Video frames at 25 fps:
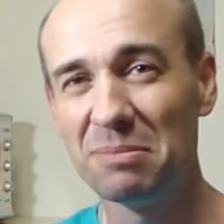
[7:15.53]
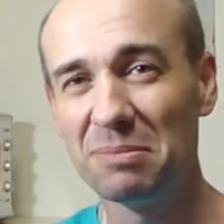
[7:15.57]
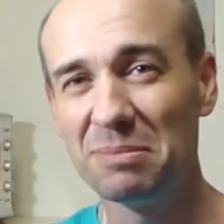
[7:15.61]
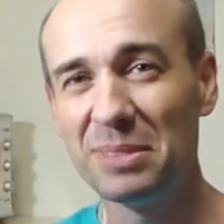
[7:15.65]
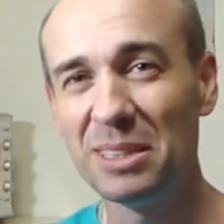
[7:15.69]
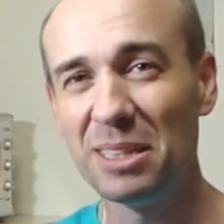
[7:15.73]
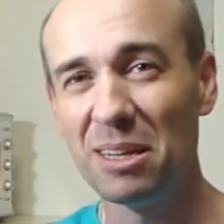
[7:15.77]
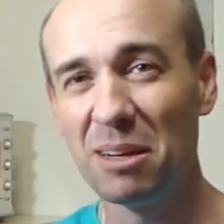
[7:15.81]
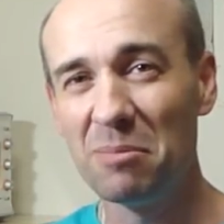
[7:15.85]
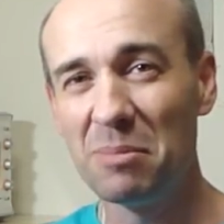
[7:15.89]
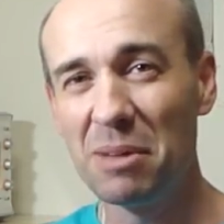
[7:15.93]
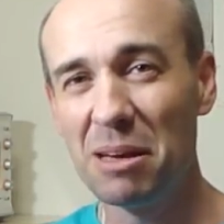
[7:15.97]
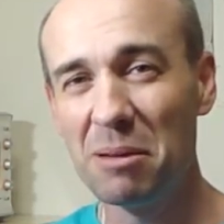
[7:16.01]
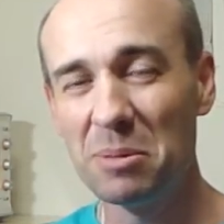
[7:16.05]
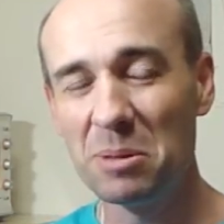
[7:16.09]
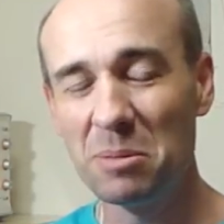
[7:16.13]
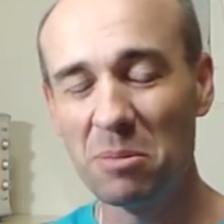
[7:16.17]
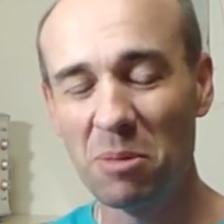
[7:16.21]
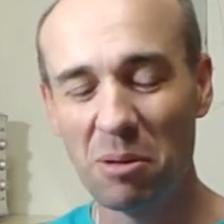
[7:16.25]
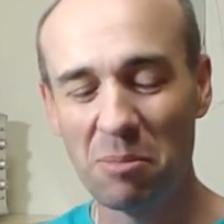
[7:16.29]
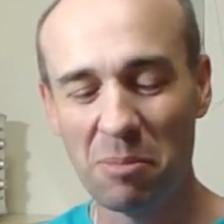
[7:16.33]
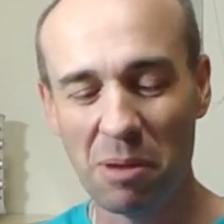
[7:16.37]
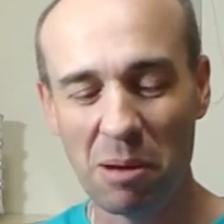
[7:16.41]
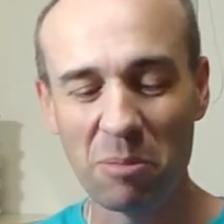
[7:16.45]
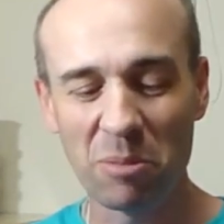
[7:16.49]
you know, maybe
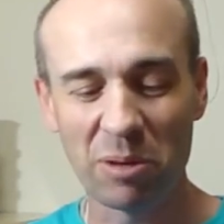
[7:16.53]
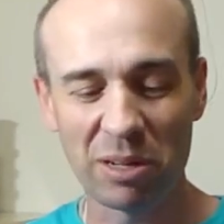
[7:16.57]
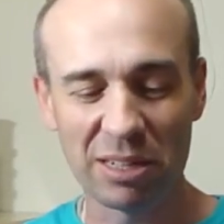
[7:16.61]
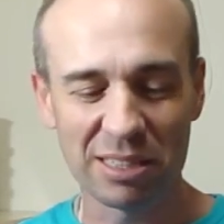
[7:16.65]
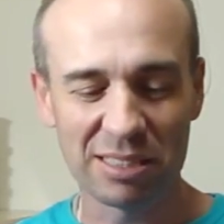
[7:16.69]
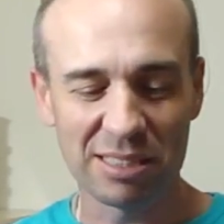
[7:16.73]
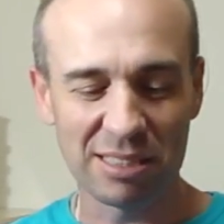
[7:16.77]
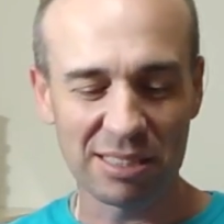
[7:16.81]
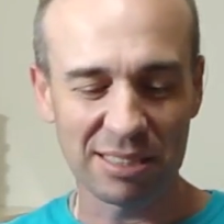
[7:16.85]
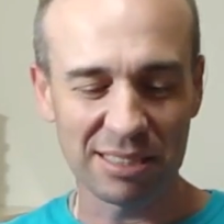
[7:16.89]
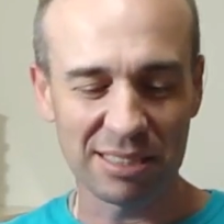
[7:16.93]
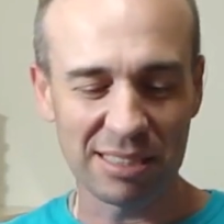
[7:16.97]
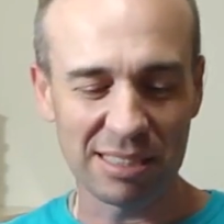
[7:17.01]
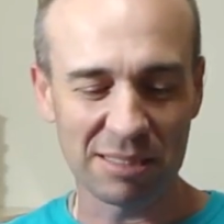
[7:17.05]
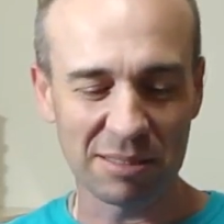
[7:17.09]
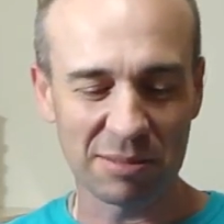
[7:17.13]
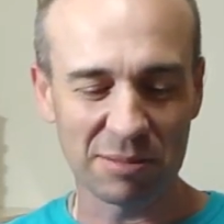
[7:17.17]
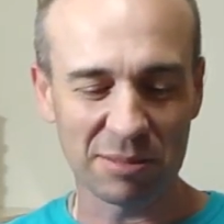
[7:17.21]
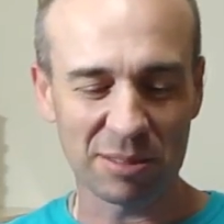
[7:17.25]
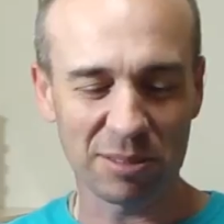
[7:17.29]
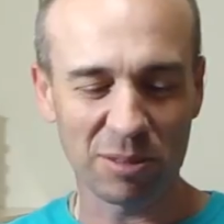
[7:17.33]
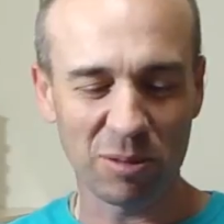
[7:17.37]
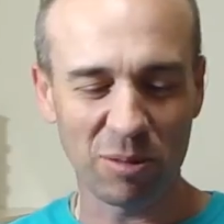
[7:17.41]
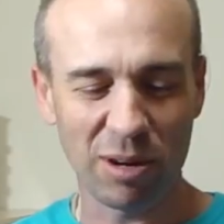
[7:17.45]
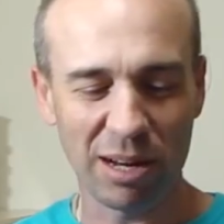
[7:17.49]
my memory just
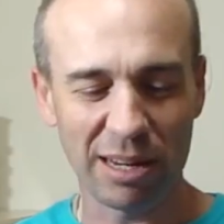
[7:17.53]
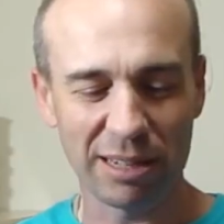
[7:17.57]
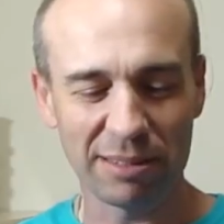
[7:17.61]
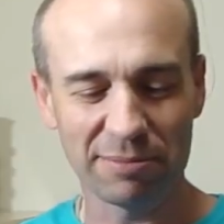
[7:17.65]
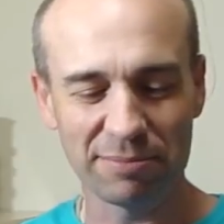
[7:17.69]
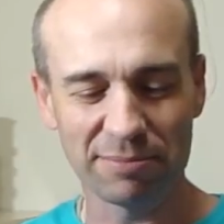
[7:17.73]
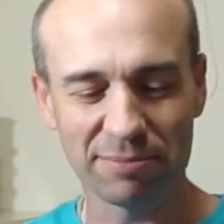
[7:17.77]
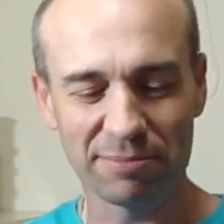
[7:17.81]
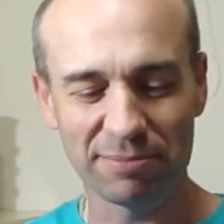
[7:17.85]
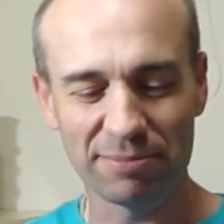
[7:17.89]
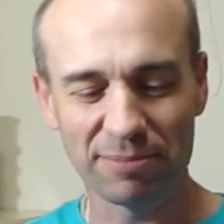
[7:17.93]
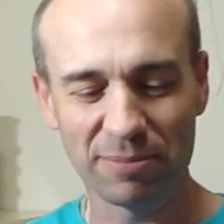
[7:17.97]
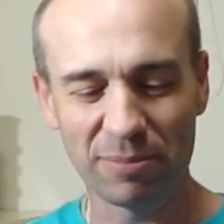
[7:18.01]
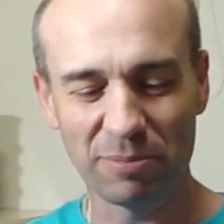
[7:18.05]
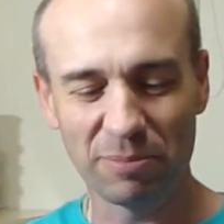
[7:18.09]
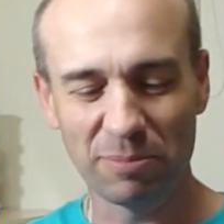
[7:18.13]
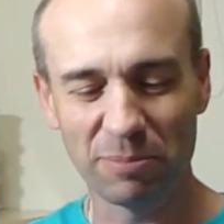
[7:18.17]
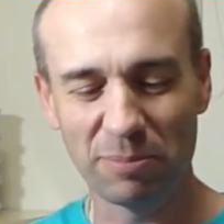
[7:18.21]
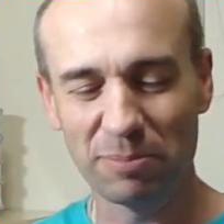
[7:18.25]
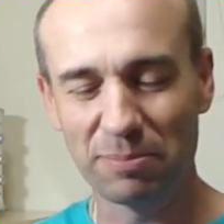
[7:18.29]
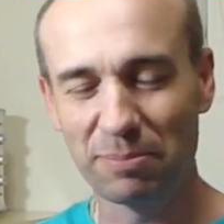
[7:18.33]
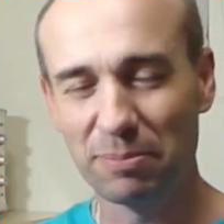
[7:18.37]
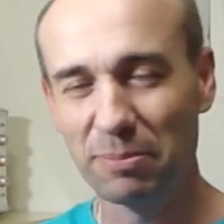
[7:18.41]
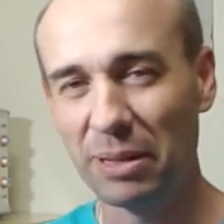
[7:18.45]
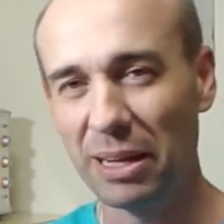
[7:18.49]
isn't quite
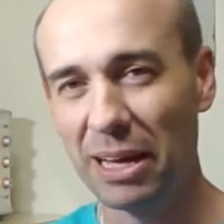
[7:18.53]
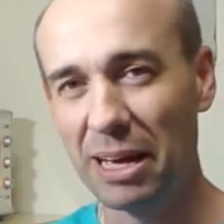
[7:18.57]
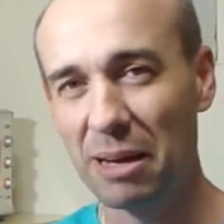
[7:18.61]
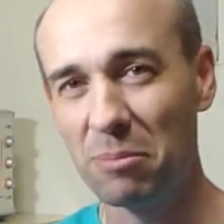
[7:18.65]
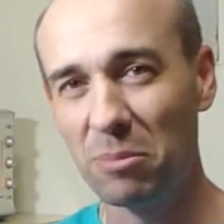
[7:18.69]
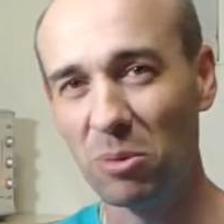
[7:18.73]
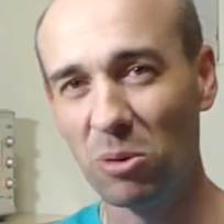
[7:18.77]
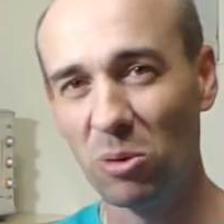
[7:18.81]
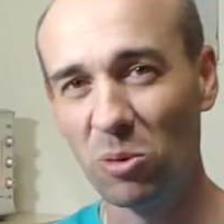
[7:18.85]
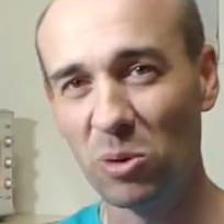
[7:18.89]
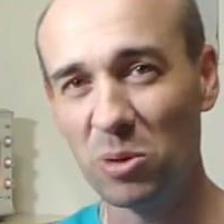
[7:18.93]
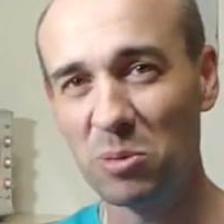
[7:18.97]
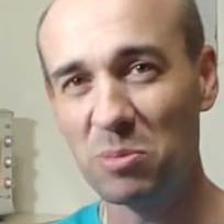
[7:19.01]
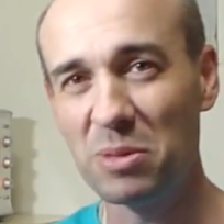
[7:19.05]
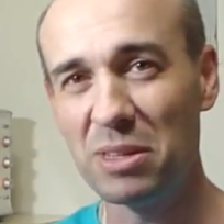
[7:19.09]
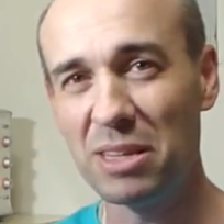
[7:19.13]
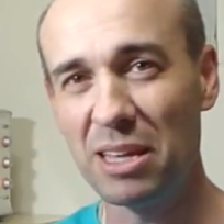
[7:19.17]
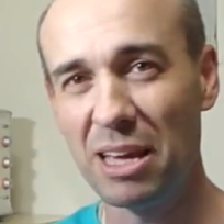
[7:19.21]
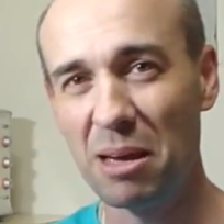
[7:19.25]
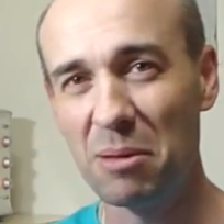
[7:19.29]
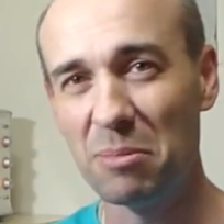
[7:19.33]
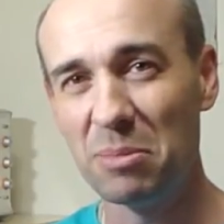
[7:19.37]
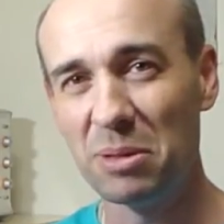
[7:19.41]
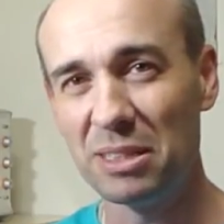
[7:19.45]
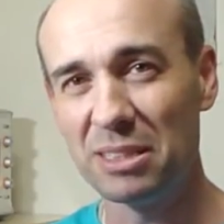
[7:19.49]
playing ball with me
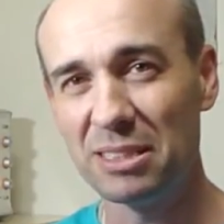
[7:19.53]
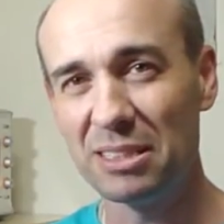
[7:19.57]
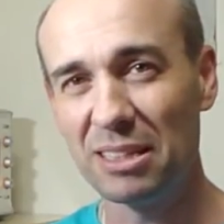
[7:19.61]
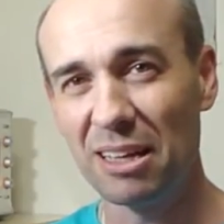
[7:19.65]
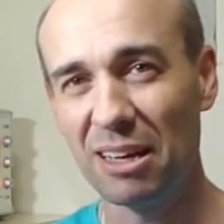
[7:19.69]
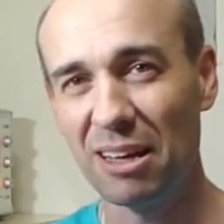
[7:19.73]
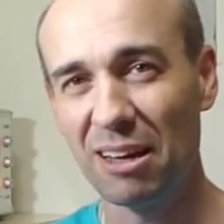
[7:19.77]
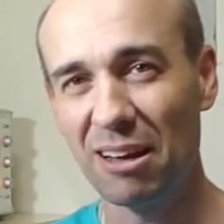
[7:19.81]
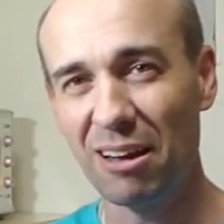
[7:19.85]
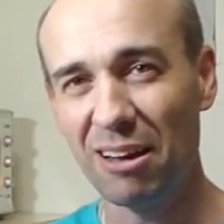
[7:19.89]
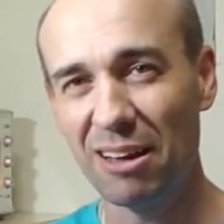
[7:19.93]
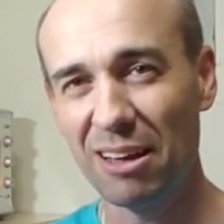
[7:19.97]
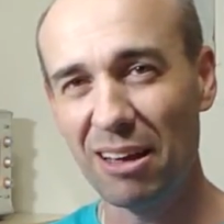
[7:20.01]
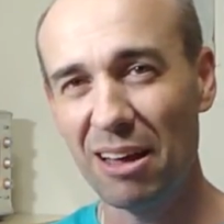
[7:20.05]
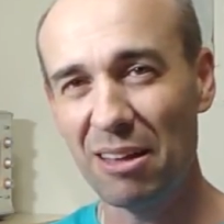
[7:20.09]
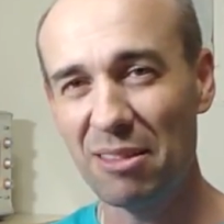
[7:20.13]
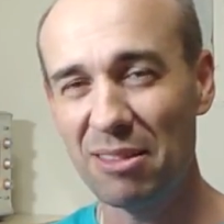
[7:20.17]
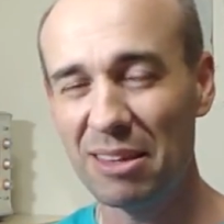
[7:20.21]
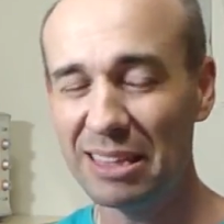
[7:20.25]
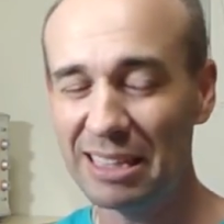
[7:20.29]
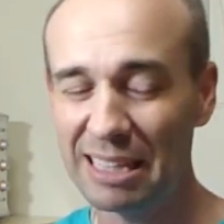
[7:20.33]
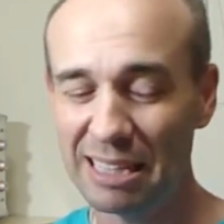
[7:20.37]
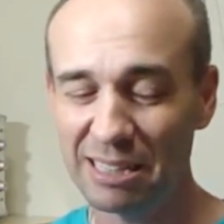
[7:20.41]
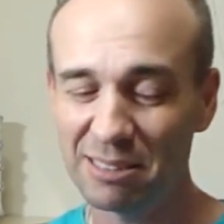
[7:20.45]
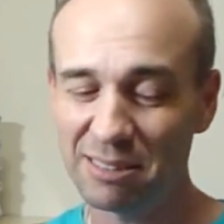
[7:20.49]
there, but I
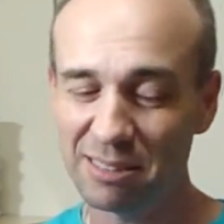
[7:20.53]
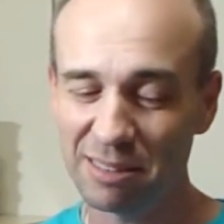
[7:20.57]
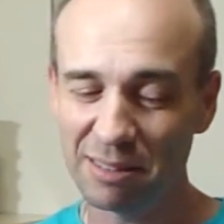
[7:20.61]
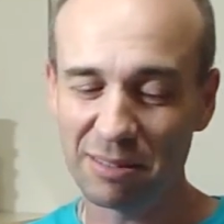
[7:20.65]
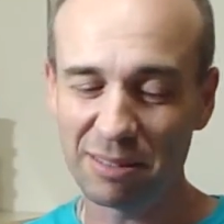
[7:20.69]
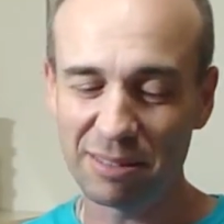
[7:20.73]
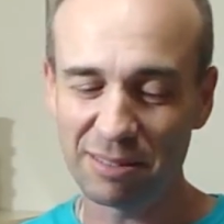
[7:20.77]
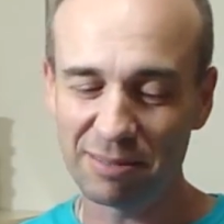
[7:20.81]
think that's